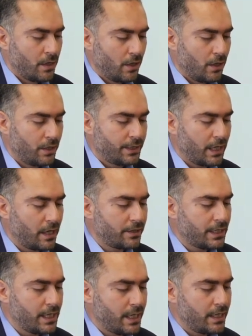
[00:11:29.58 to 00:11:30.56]
On the
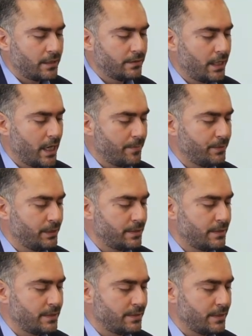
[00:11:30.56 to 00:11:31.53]
other hand,
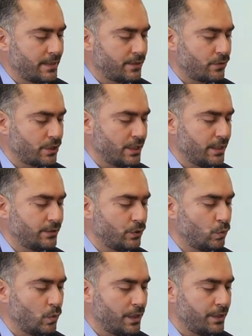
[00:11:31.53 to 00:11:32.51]
happiness is
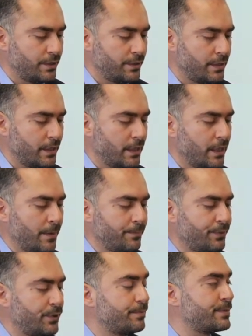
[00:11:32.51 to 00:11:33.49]
associated with a
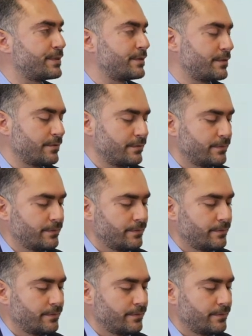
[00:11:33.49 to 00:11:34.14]
purpose.